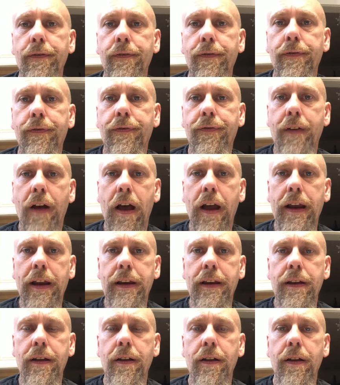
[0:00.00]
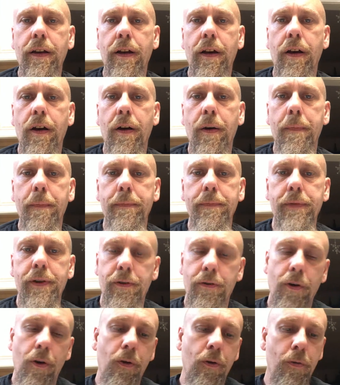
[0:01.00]
find
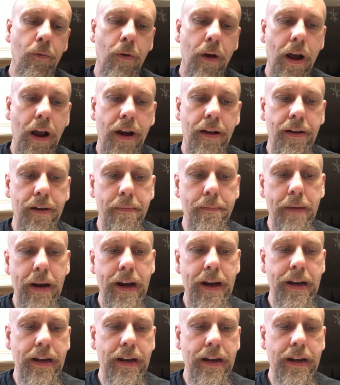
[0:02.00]
your own wand and make